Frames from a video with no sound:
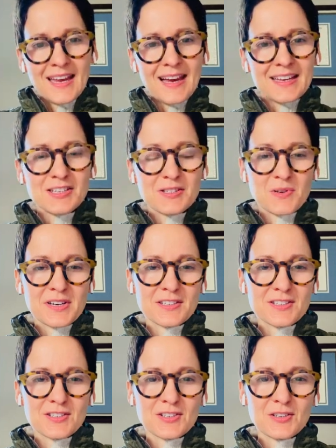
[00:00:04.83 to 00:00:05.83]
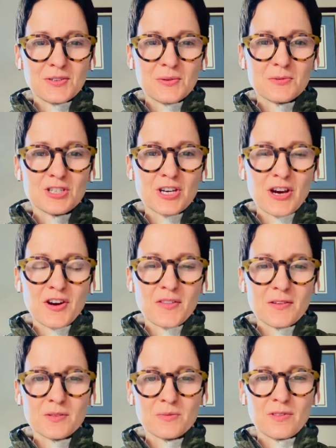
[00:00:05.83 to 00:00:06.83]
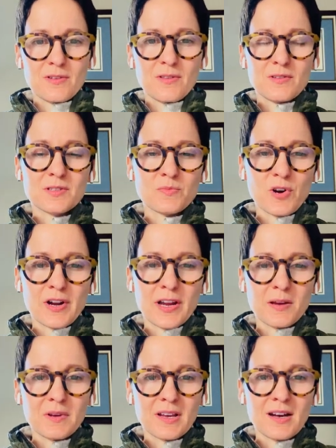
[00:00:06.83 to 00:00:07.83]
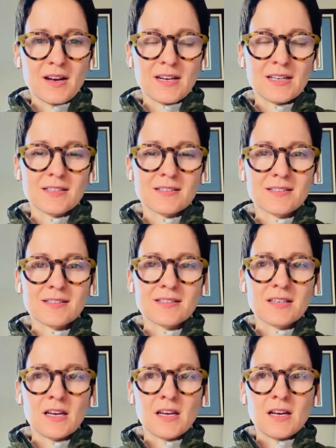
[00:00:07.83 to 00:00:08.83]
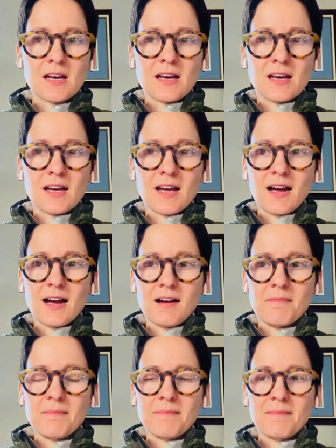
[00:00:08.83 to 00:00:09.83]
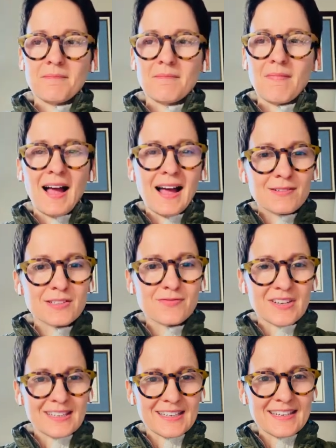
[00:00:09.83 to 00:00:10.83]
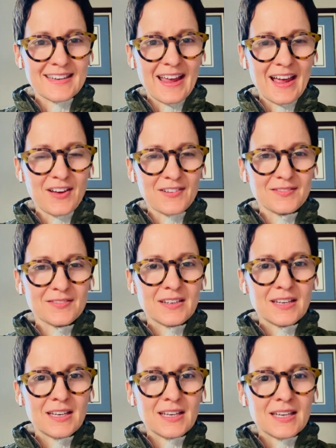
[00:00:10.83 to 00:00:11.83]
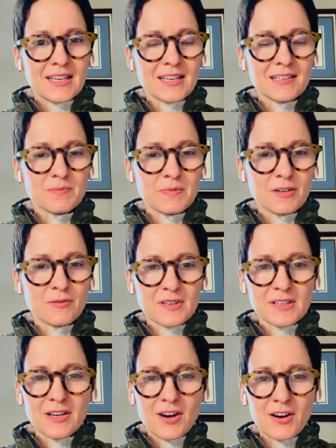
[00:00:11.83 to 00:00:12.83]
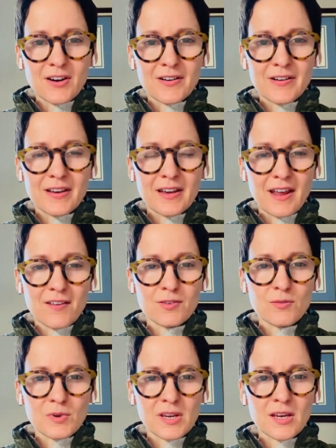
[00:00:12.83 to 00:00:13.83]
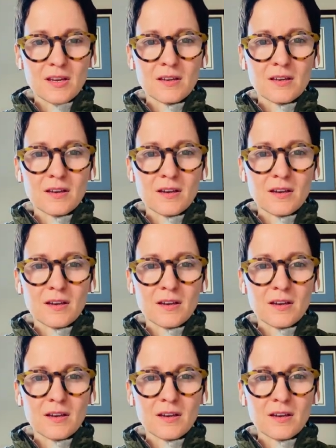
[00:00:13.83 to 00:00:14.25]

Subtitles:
I just wanted to share this with you this morning because I was feeling down. It's been a really hard and heavy week